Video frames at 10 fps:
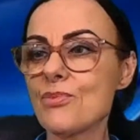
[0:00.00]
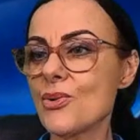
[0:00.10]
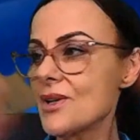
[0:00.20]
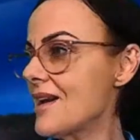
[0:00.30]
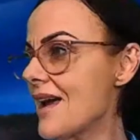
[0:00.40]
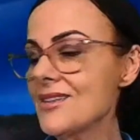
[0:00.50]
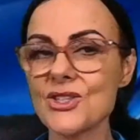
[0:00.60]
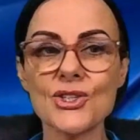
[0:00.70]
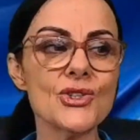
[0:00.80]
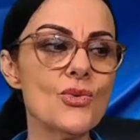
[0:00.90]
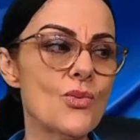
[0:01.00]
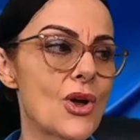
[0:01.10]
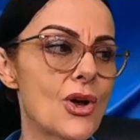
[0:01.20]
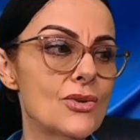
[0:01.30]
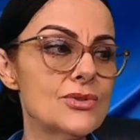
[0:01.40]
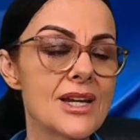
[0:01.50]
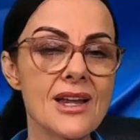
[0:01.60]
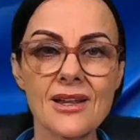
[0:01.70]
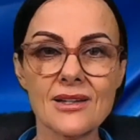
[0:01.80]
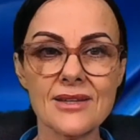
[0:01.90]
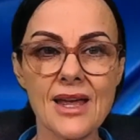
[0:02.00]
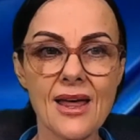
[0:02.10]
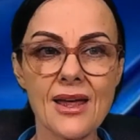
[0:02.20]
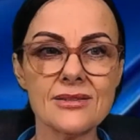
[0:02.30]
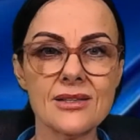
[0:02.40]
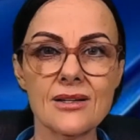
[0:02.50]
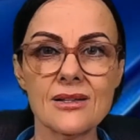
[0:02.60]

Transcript: put it out to the world that,